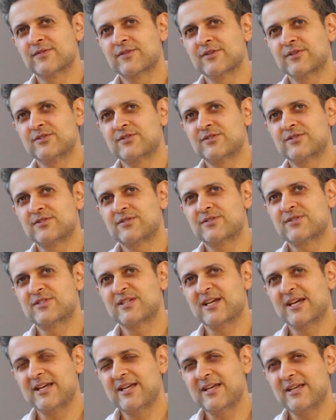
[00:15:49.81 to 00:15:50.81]
the
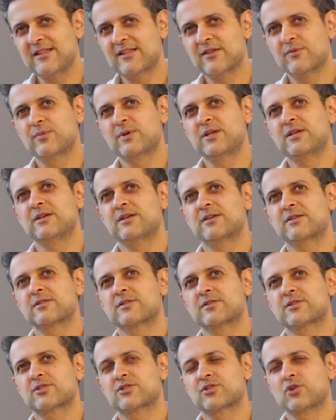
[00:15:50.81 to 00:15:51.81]
day that we
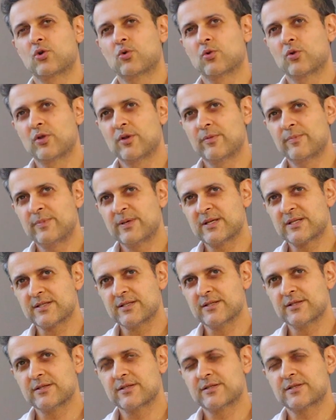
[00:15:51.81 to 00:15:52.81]
sold the
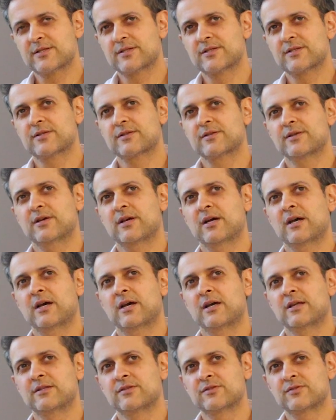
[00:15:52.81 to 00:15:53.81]
business
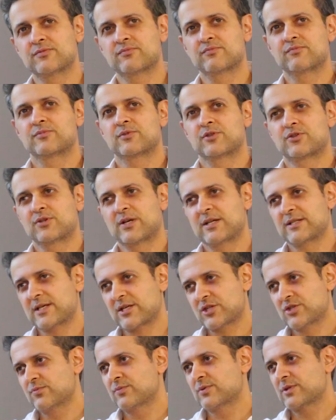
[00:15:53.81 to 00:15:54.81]
and the
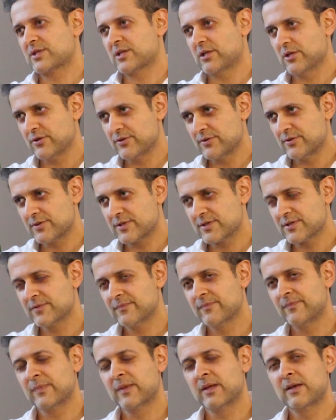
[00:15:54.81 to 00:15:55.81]
transaction was closed,